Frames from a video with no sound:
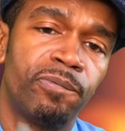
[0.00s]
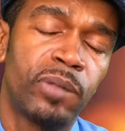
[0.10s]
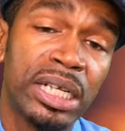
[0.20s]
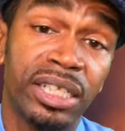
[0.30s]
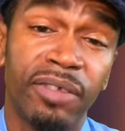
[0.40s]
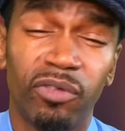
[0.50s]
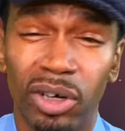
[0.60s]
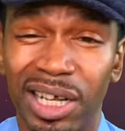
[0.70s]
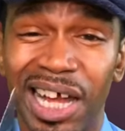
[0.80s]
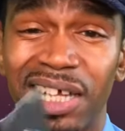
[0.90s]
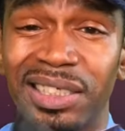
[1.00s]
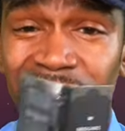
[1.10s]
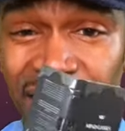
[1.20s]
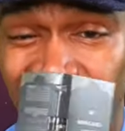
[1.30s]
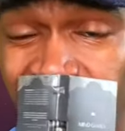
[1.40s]
friendly for a guy's
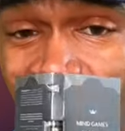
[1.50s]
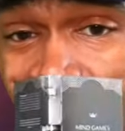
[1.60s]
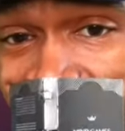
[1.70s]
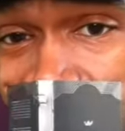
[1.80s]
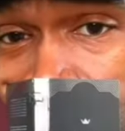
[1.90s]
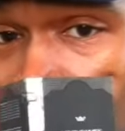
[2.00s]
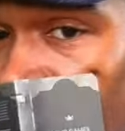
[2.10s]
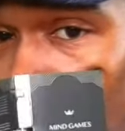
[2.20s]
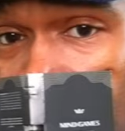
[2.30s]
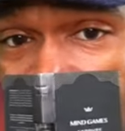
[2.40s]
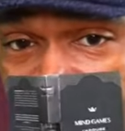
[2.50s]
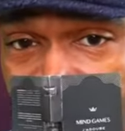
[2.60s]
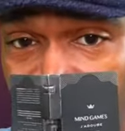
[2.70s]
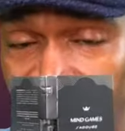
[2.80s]
taste if you're into a fruity scent.